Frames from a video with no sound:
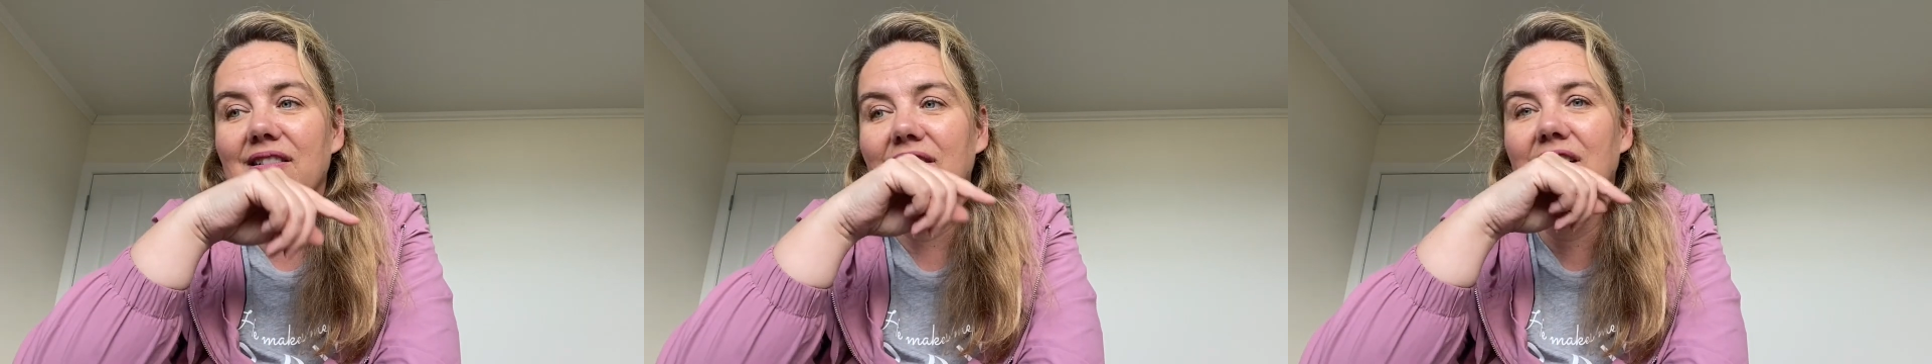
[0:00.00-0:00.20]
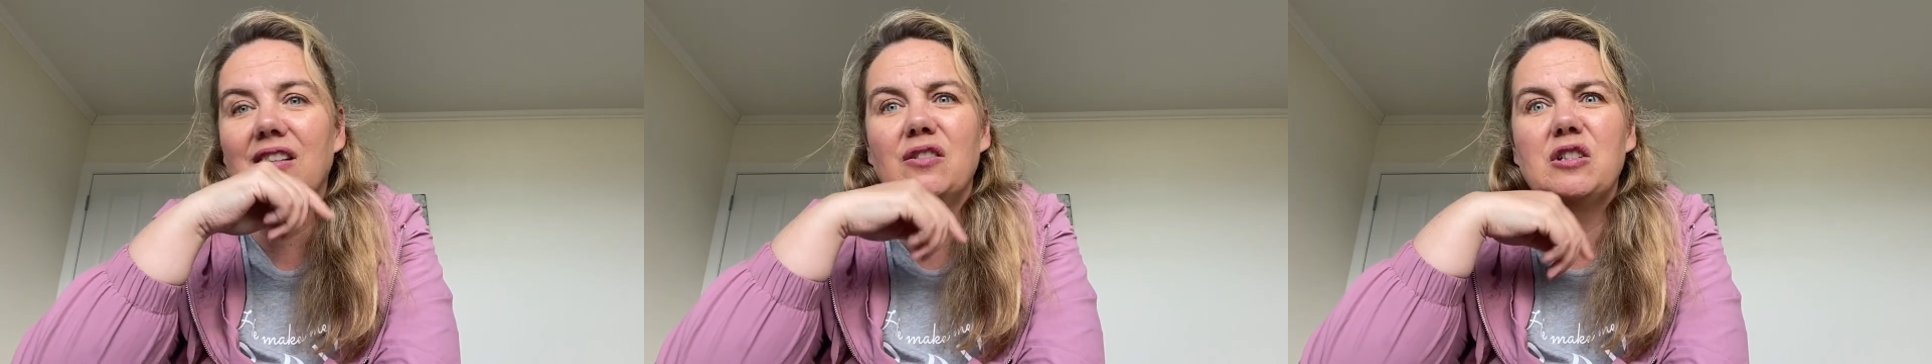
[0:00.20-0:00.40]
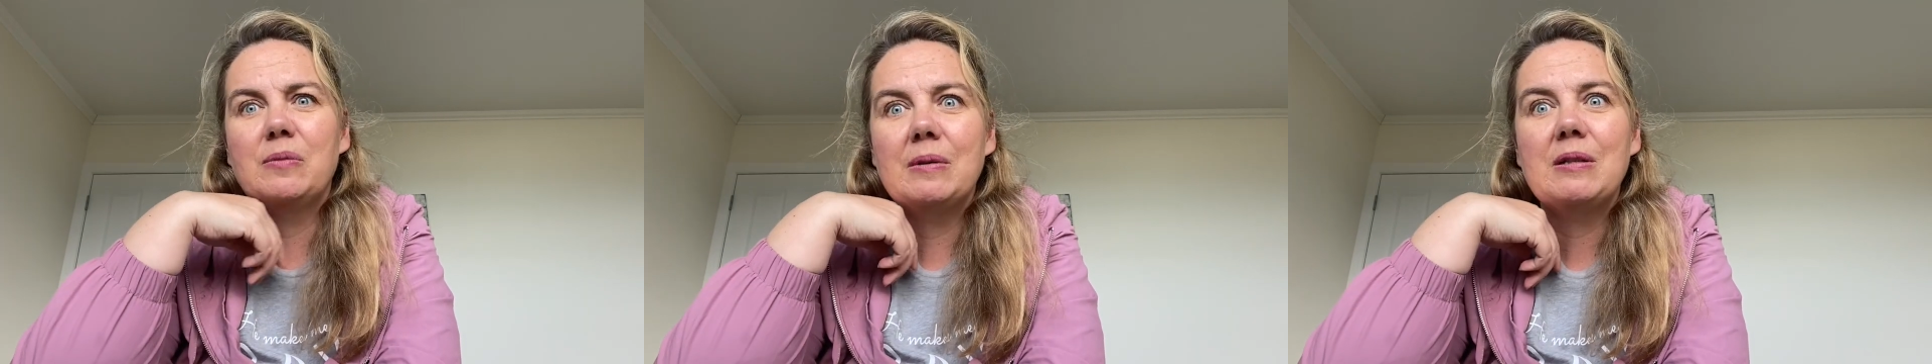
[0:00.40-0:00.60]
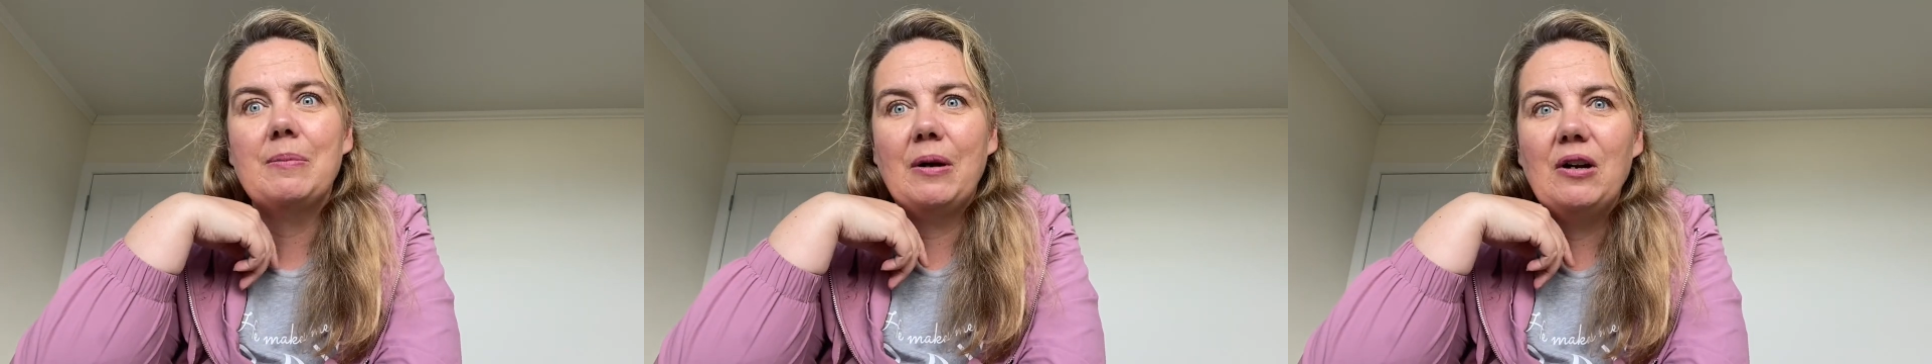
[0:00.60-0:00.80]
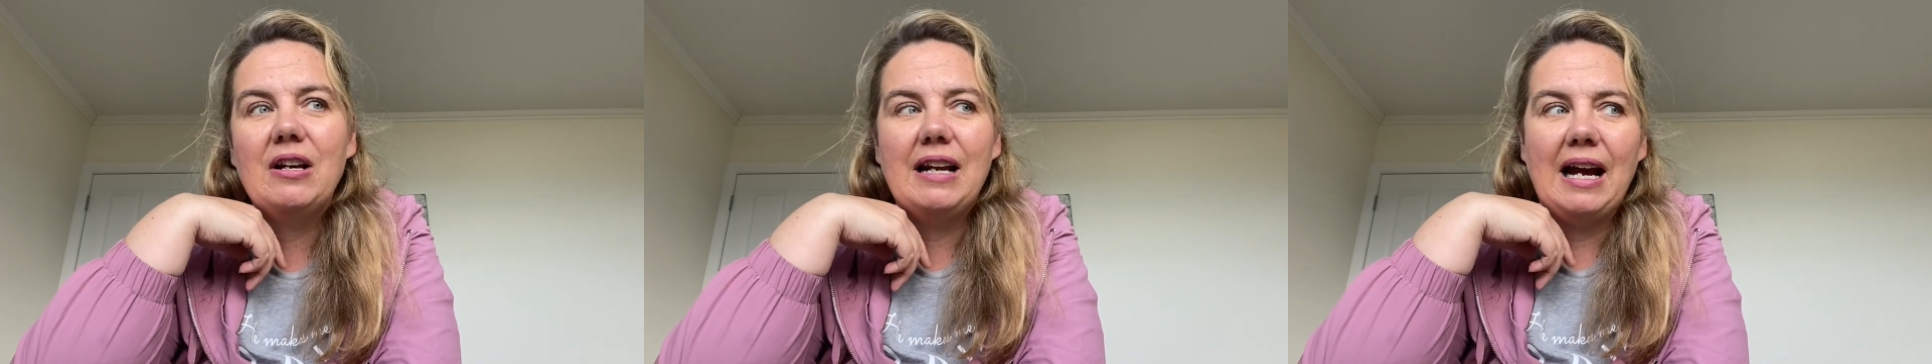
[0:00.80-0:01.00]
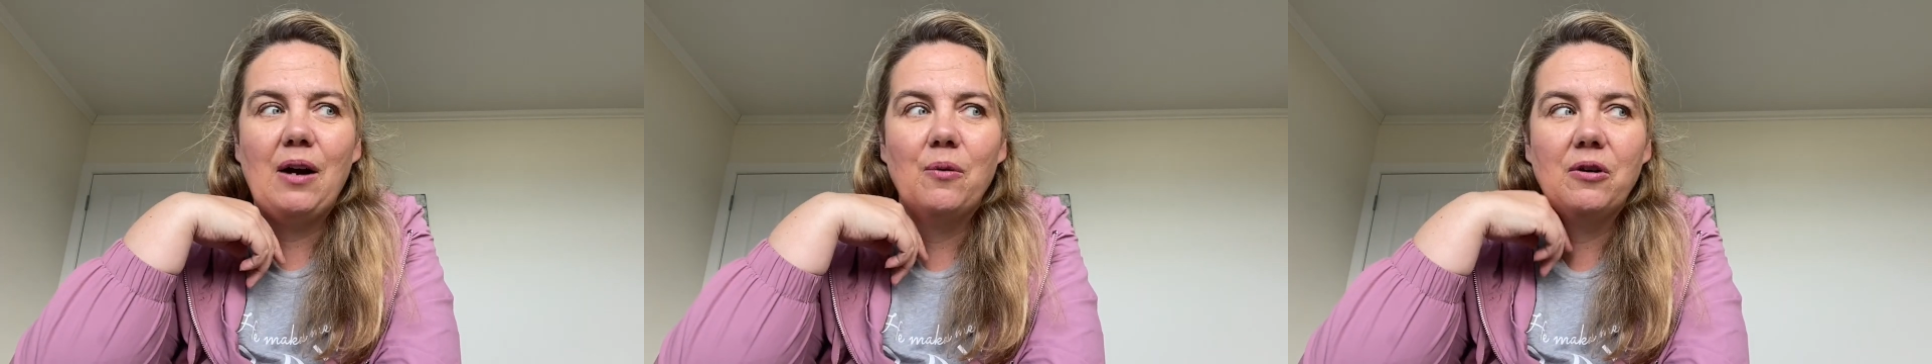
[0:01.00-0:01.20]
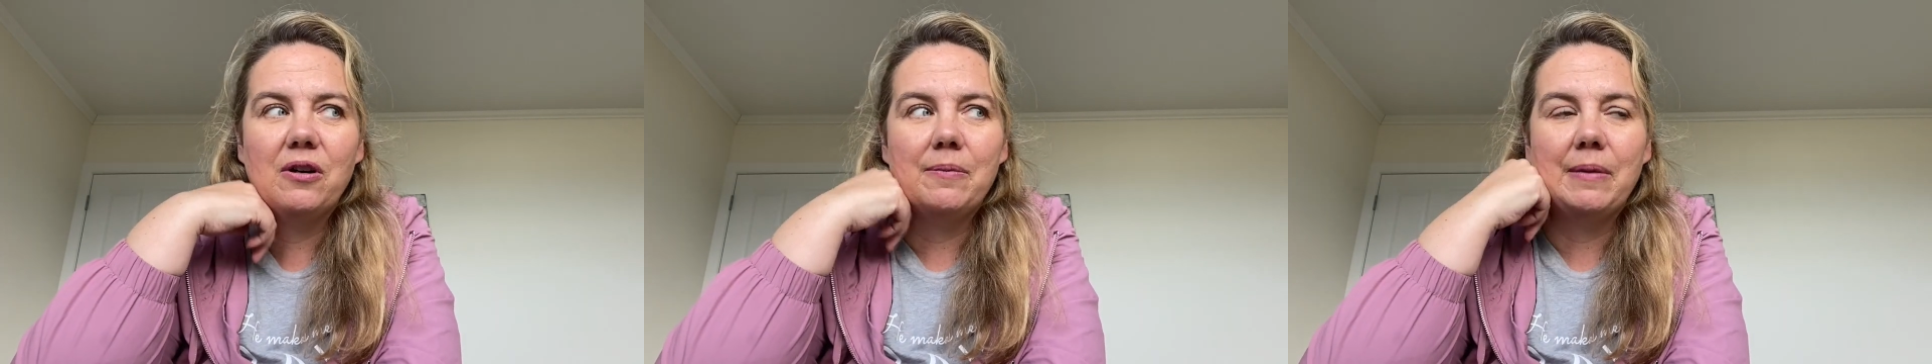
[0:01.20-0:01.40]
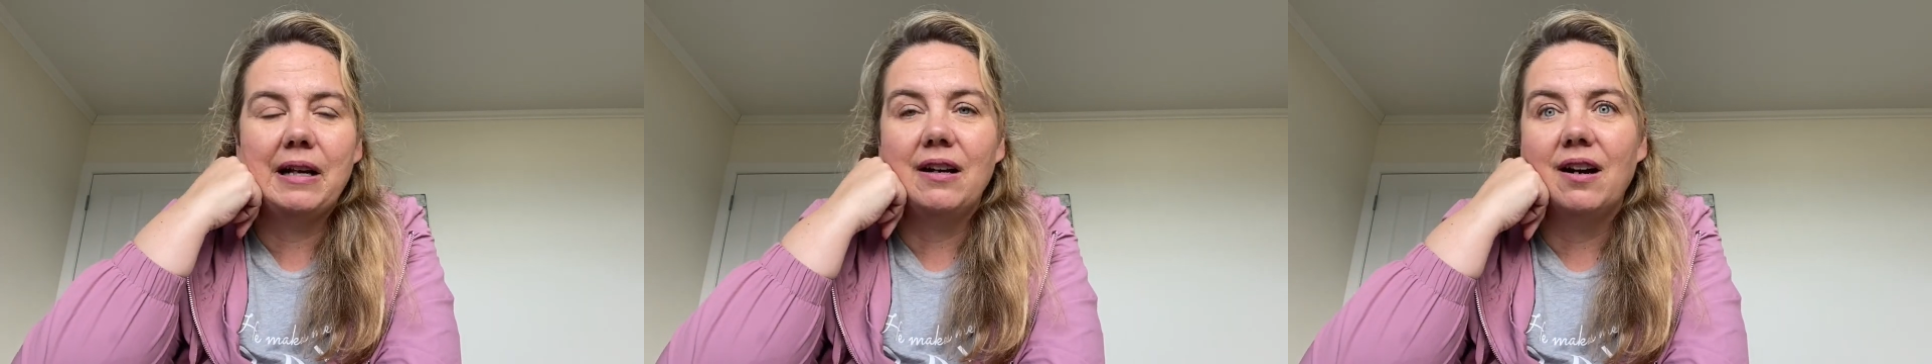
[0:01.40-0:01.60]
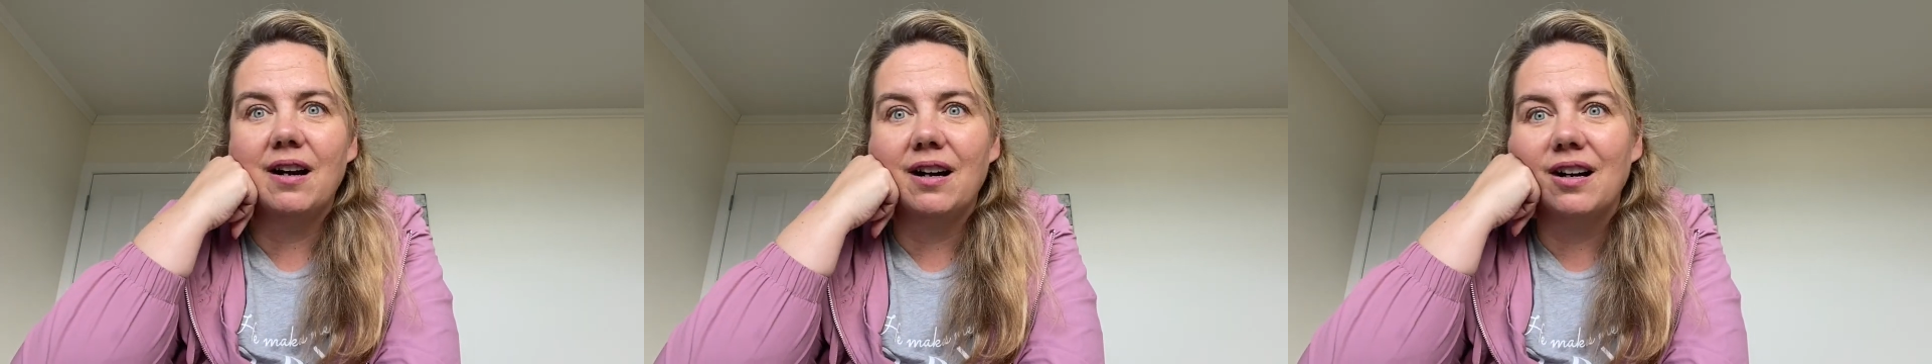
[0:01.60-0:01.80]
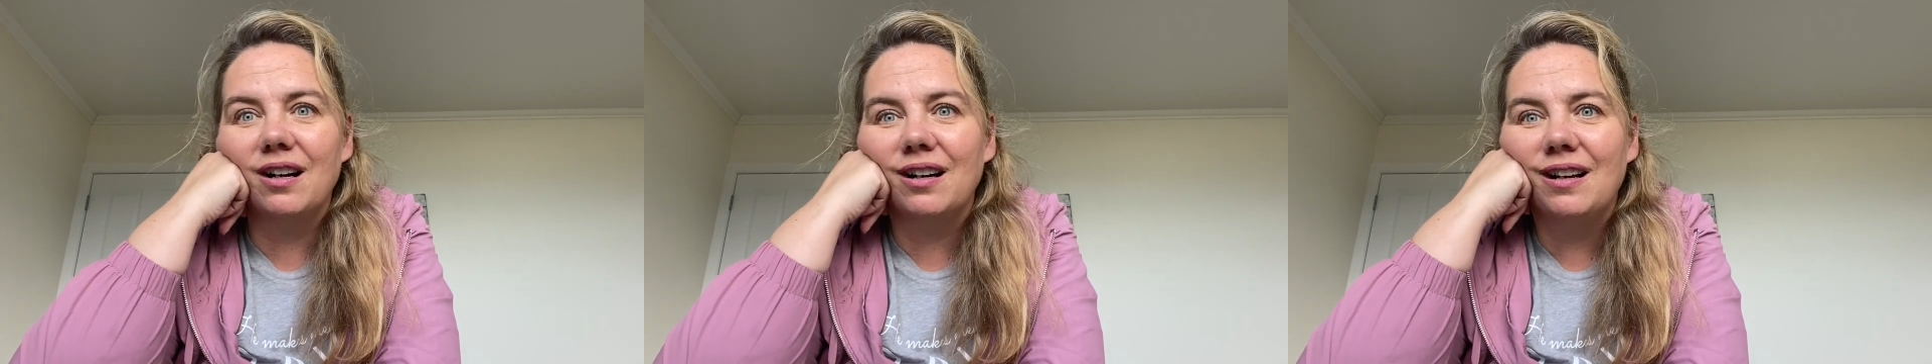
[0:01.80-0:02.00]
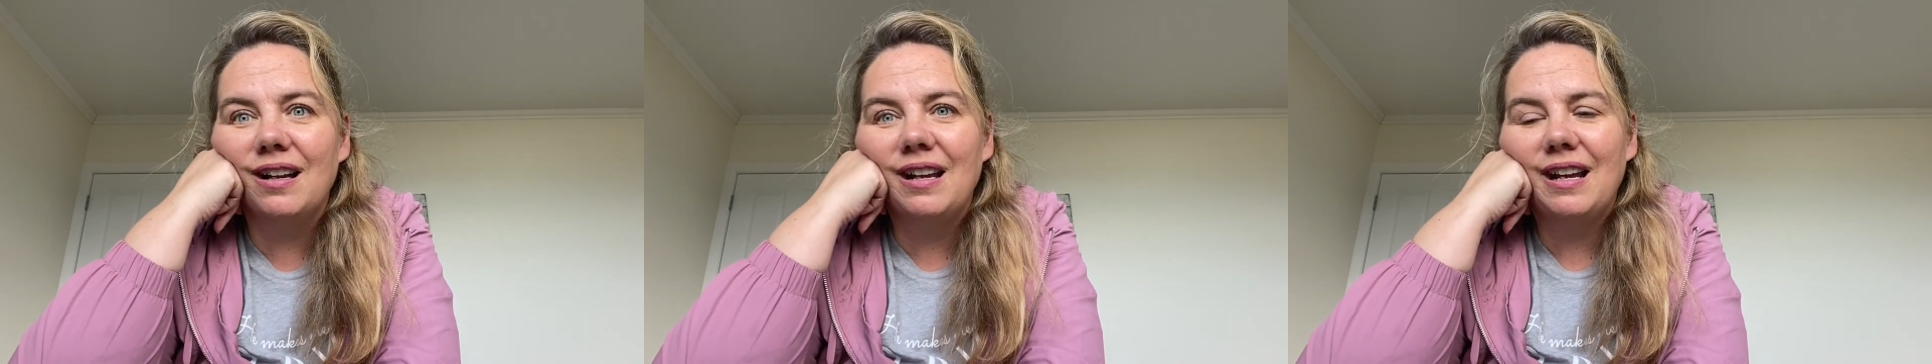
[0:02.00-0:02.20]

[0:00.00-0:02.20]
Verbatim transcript: you know, he spent about an hour on my car